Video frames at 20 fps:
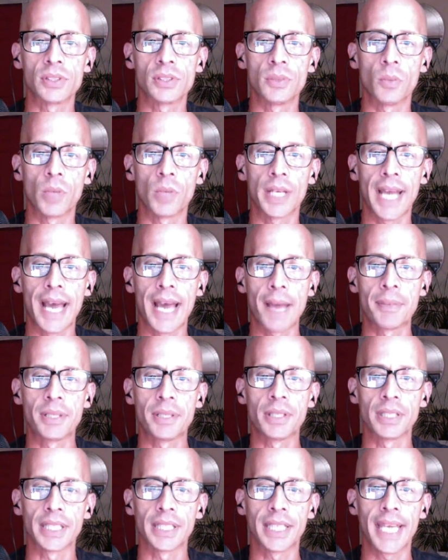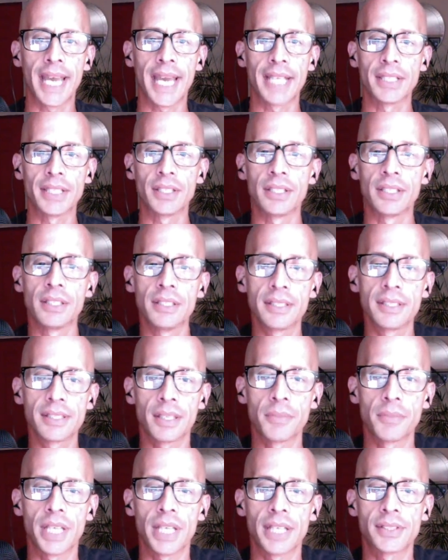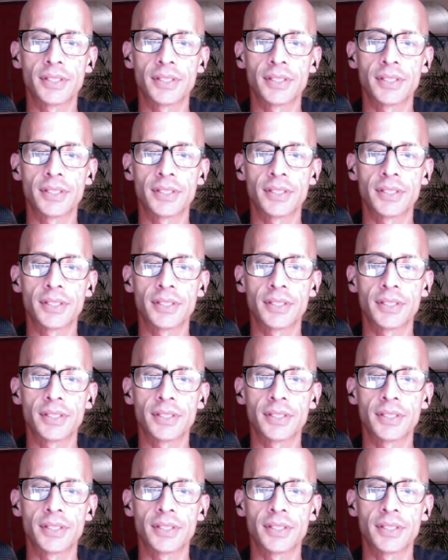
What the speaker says: what happened on the Canyon subject.